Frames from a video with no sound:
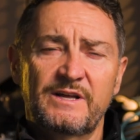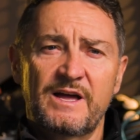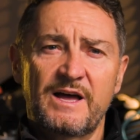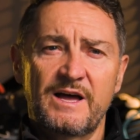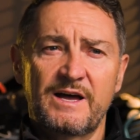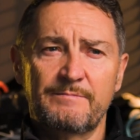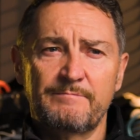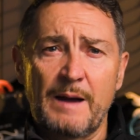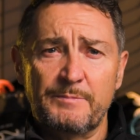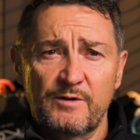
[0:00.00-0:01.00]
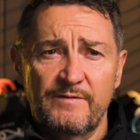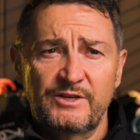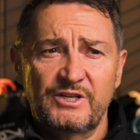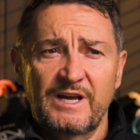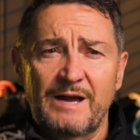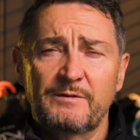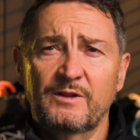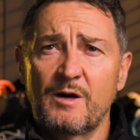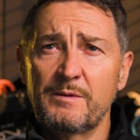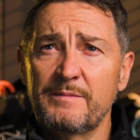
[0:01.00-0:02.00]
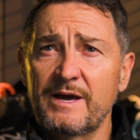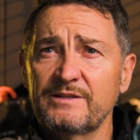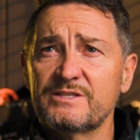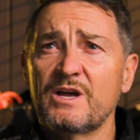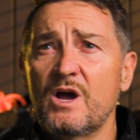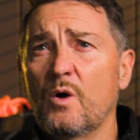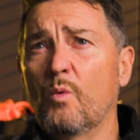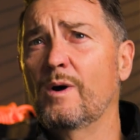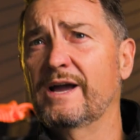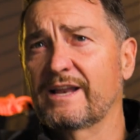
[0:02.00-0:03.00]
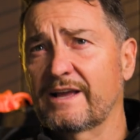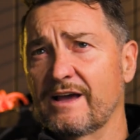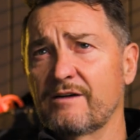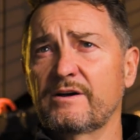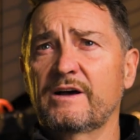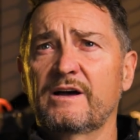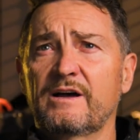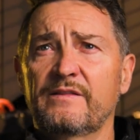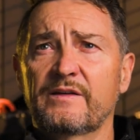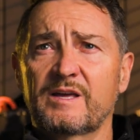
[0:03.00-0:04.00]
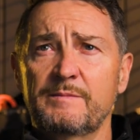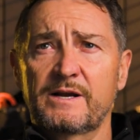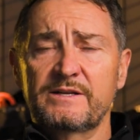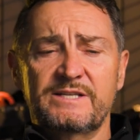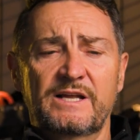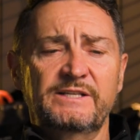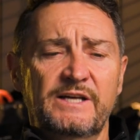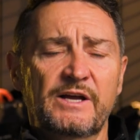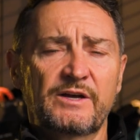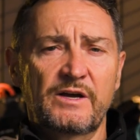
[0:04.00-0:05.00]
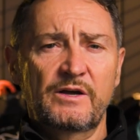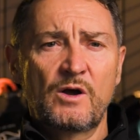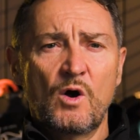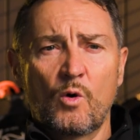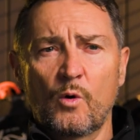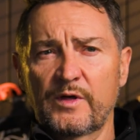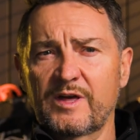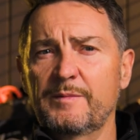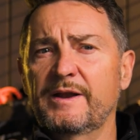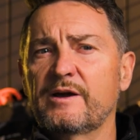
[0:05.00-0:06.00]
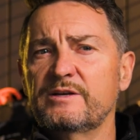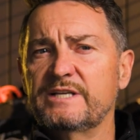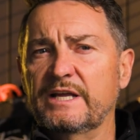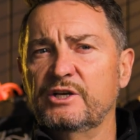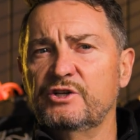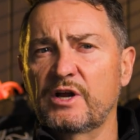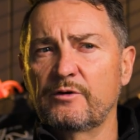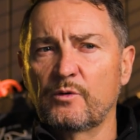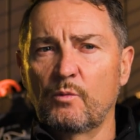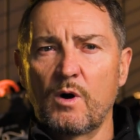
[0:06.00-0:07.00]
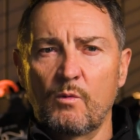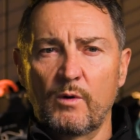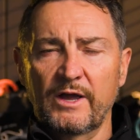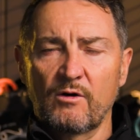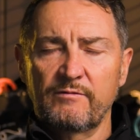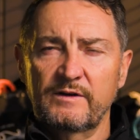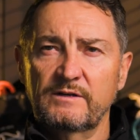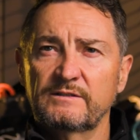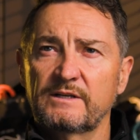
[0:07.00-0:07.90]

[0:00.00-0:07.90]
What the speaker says: up your adventure game with climbing mountains, we're going to cover the Camino de Santiago, or the Caminos in general, what we offer.